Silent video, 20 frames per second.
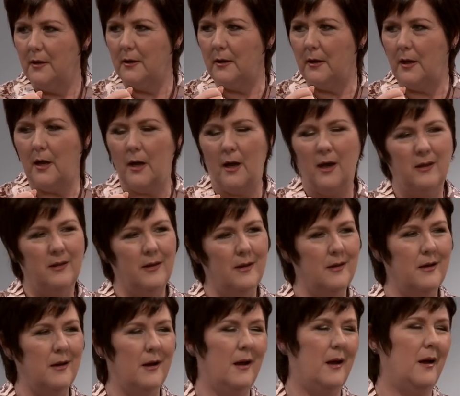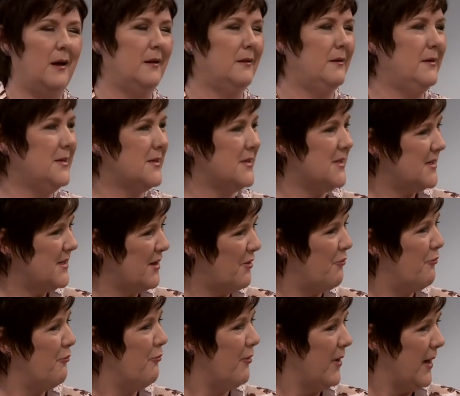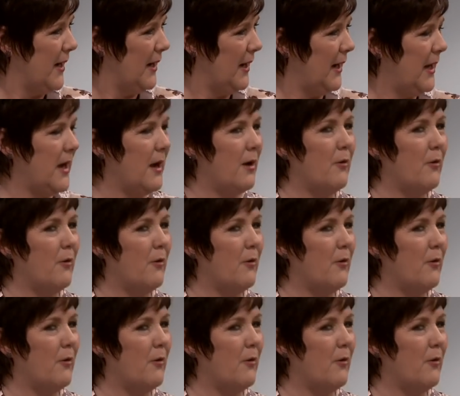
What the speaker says: yeah, and then you're like, this is a really